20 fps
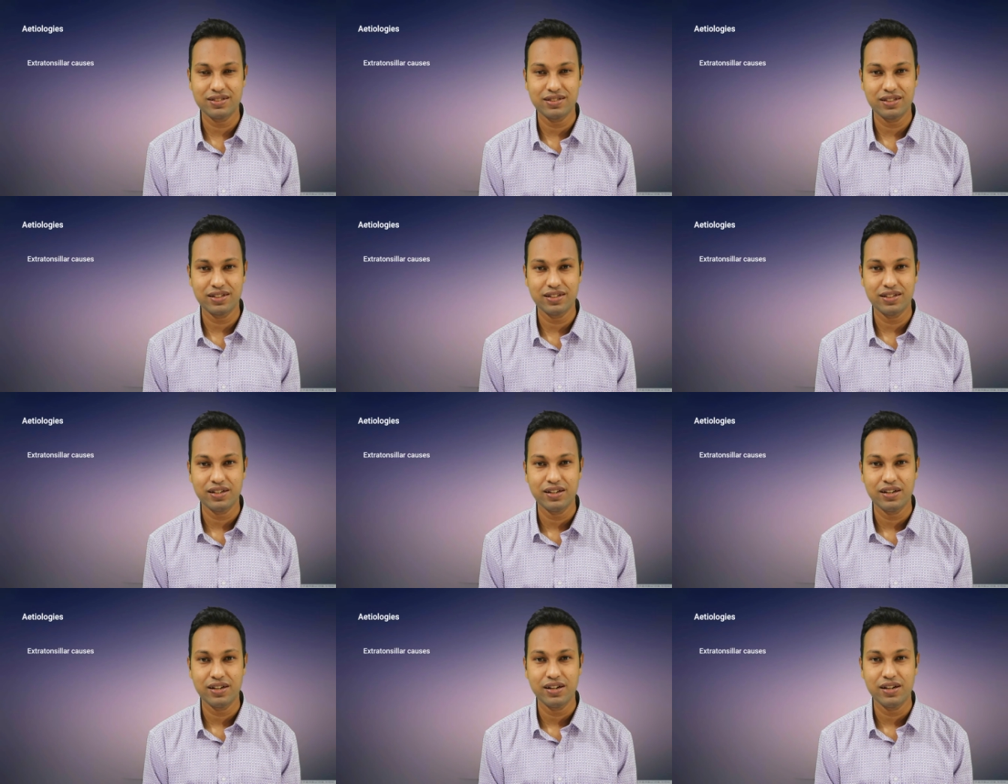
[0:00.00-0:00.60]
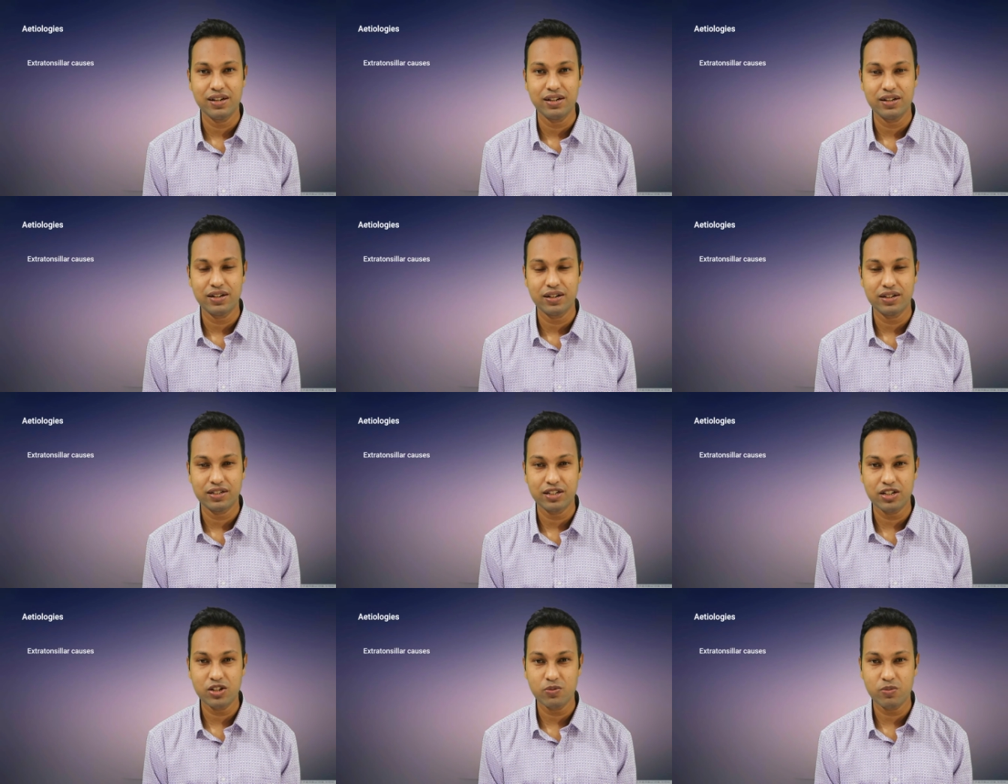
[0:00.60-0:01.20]
is the
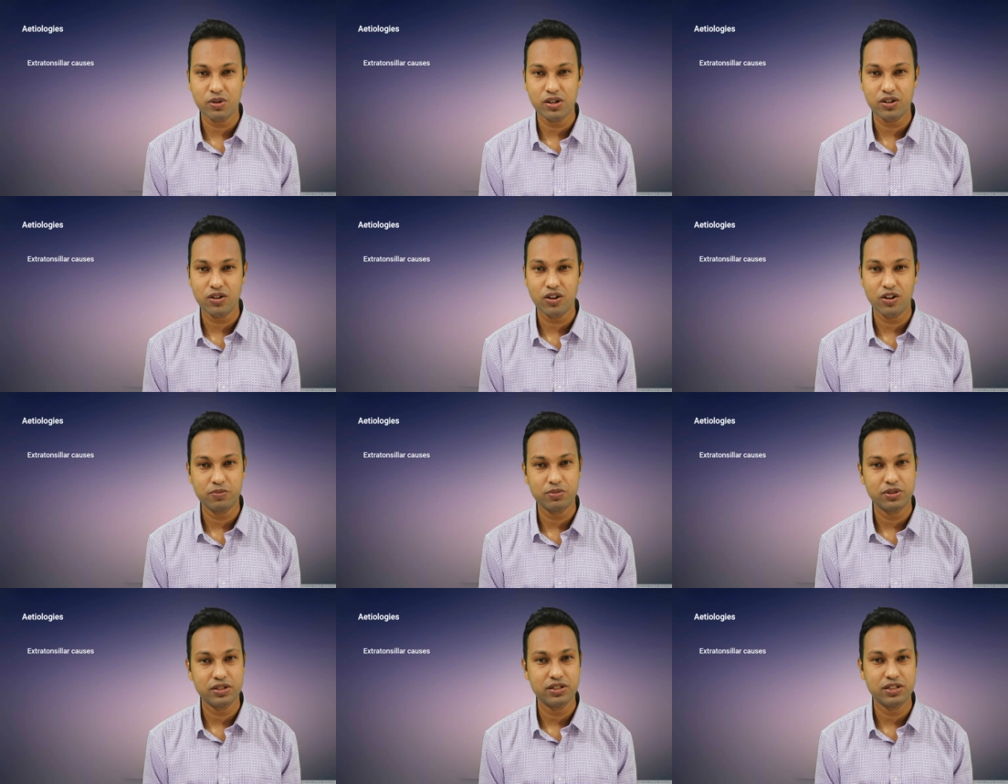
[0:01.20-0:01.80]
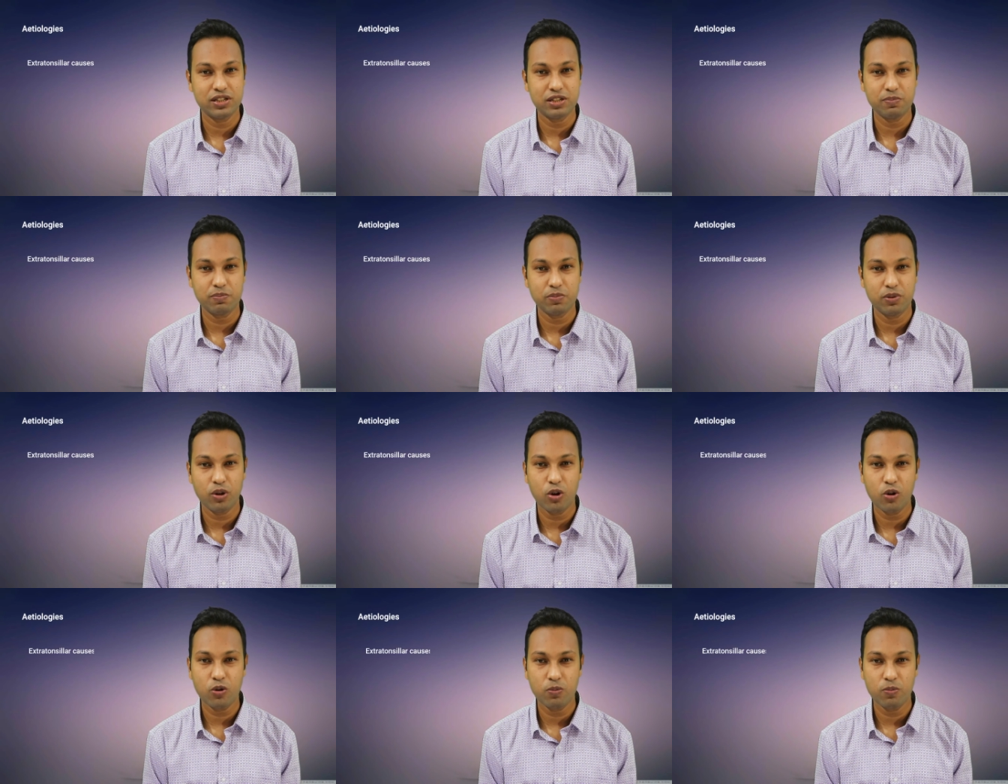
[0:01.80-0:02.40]
tumor of the deep
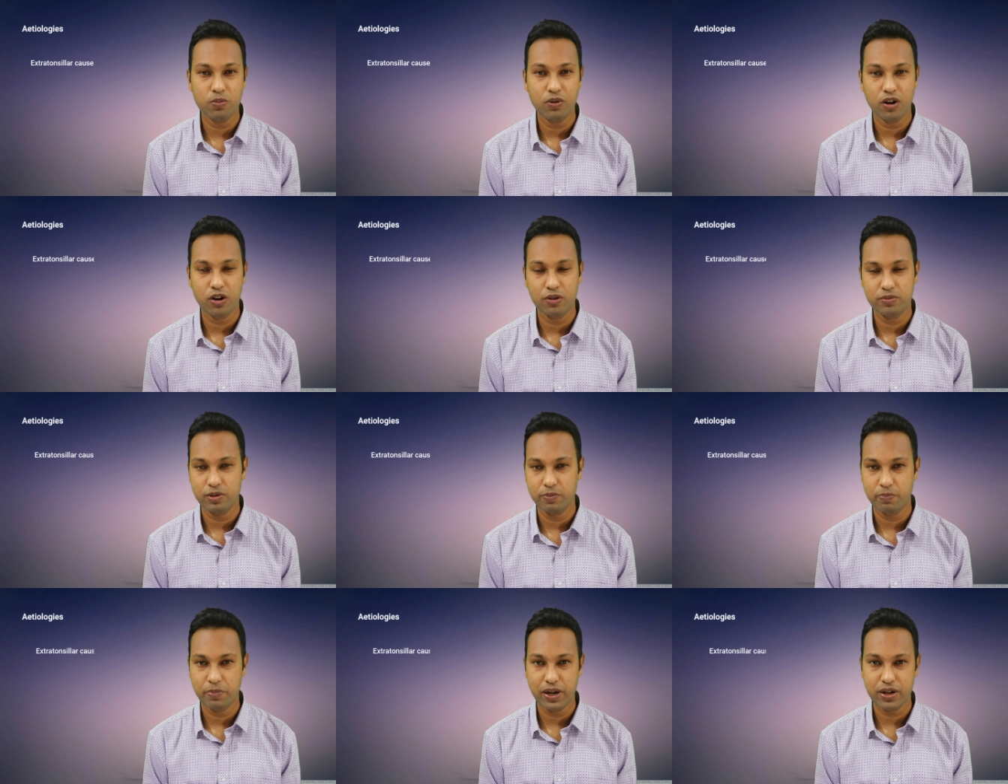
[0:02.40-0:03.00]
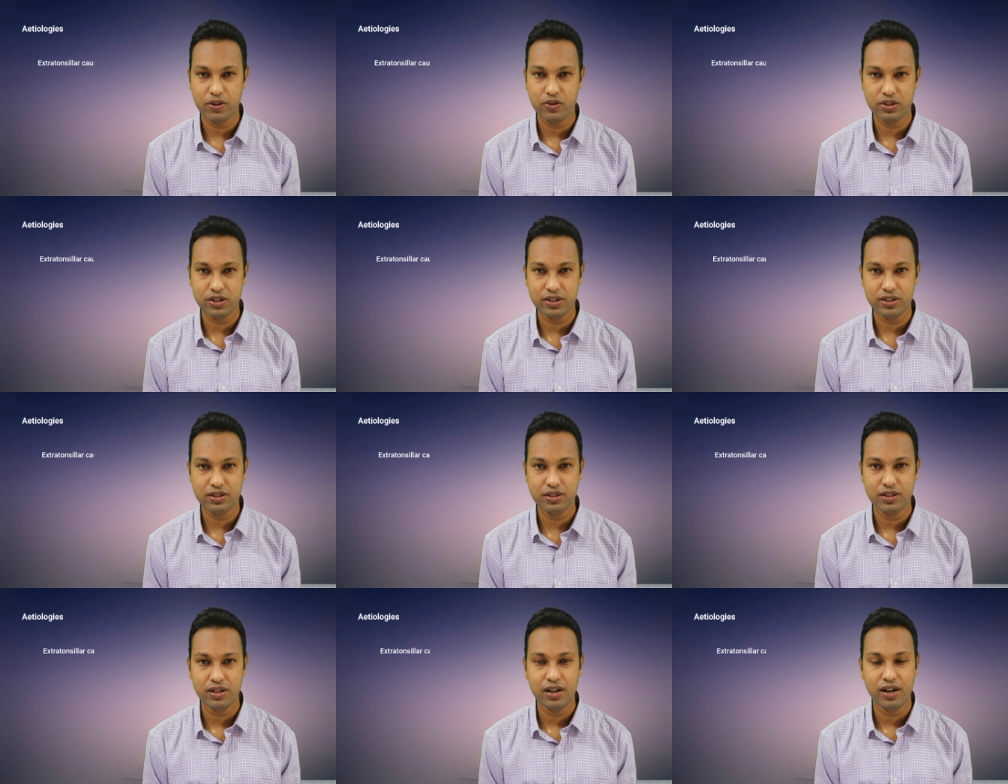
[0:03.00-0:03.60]
lobe of the
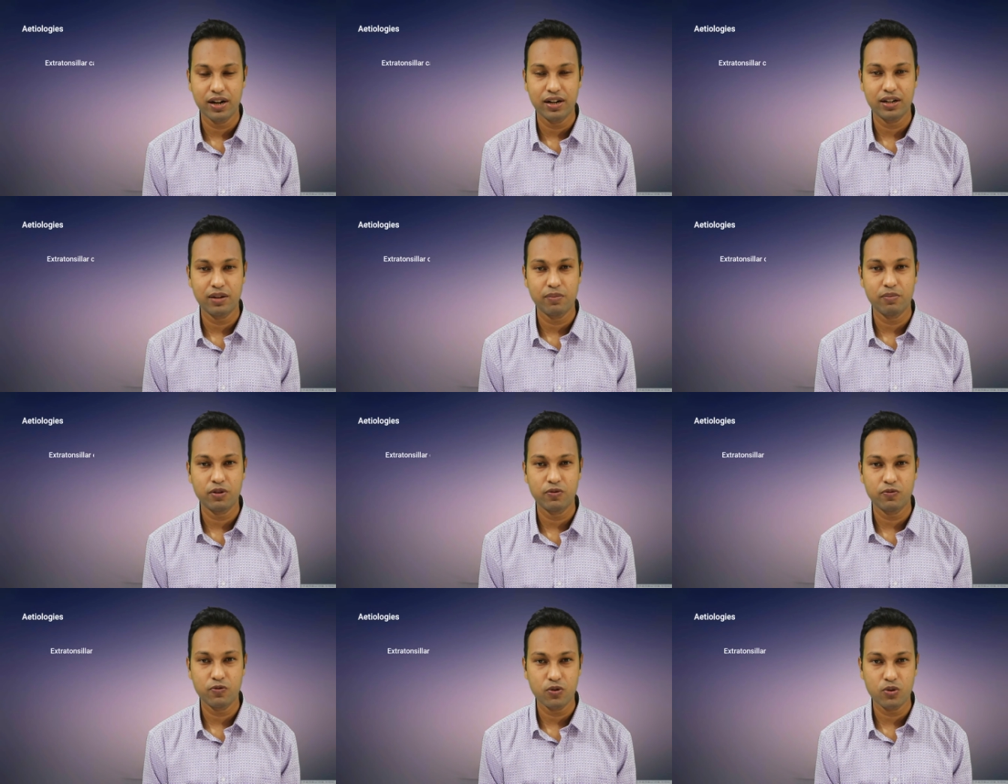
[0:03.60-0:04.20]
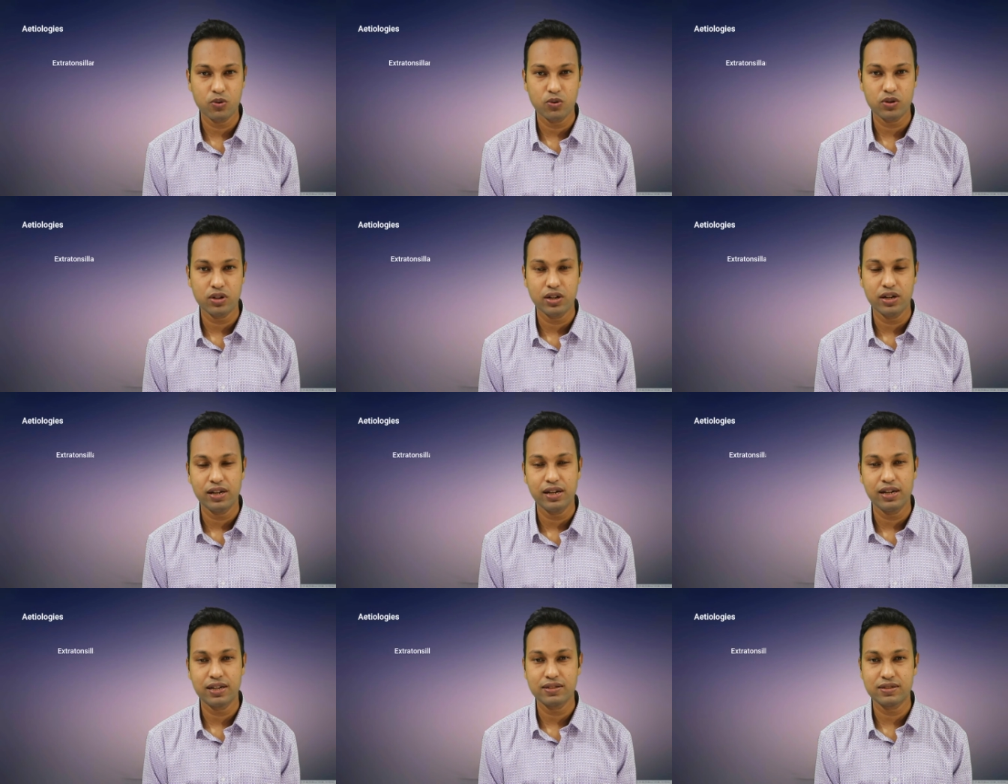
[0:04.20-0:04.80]
parotid, and number four,
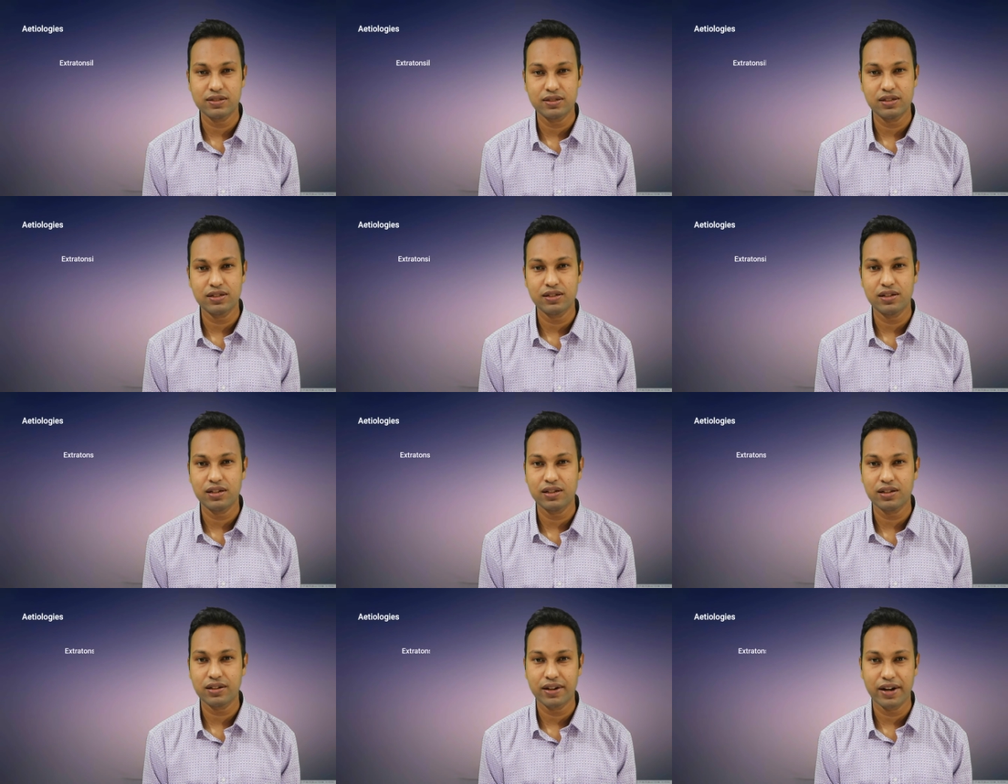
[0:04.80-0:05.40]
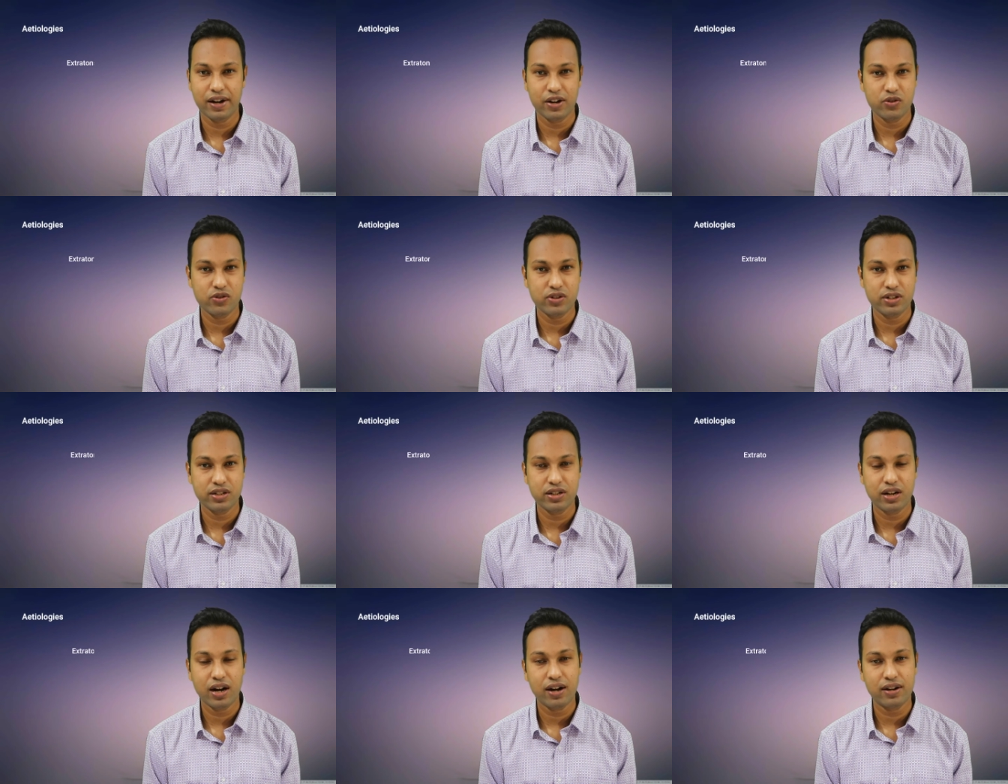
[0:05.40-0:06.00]
external
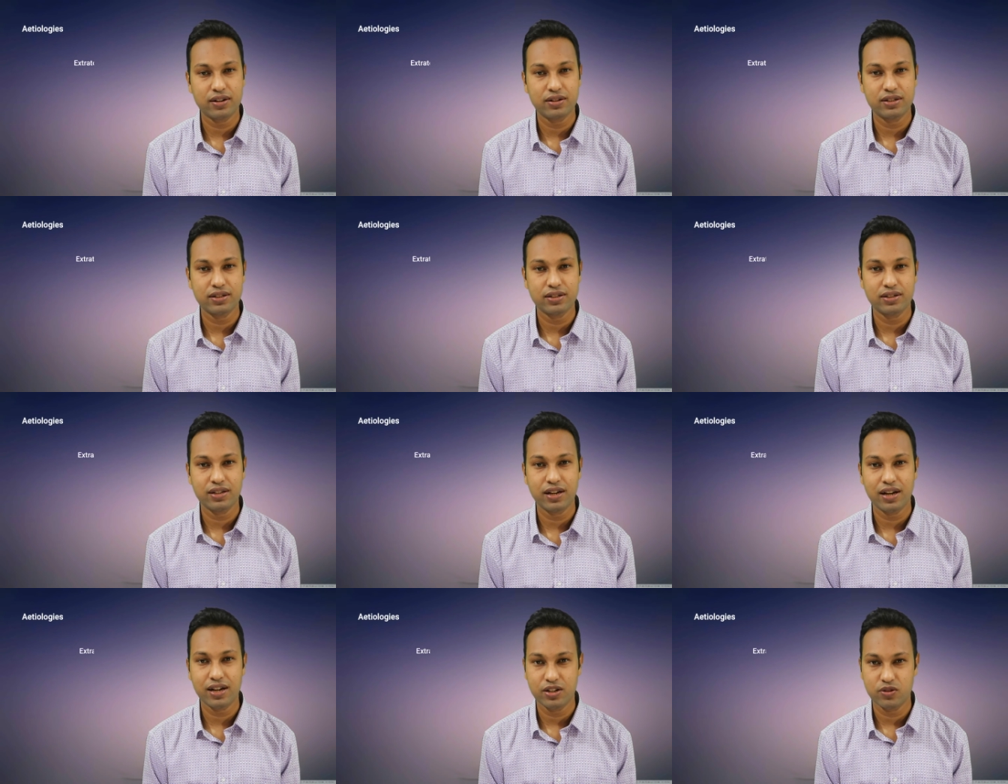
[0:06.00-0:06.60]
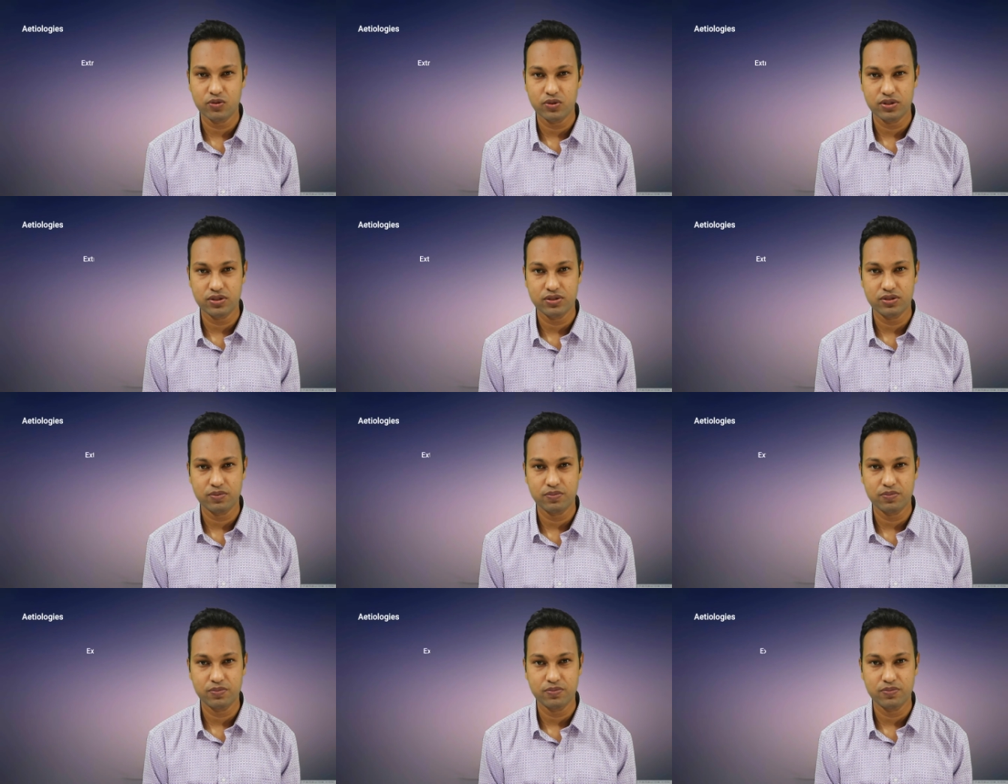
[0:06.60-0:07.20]
carotid artery
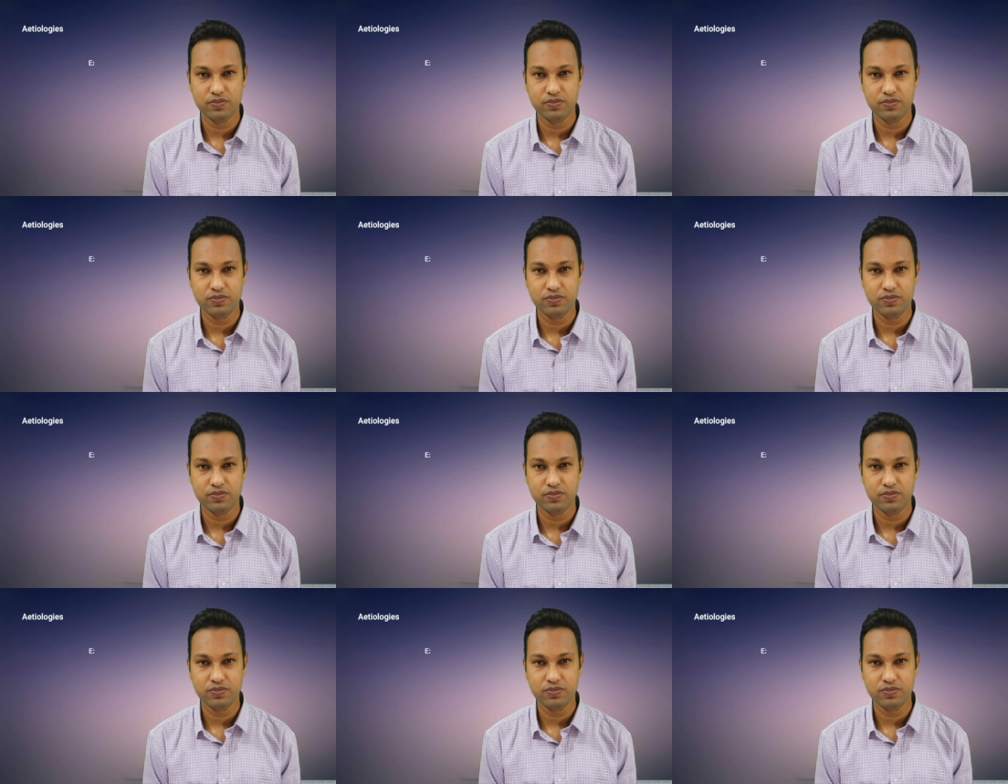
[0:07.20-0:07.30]
aneurysm.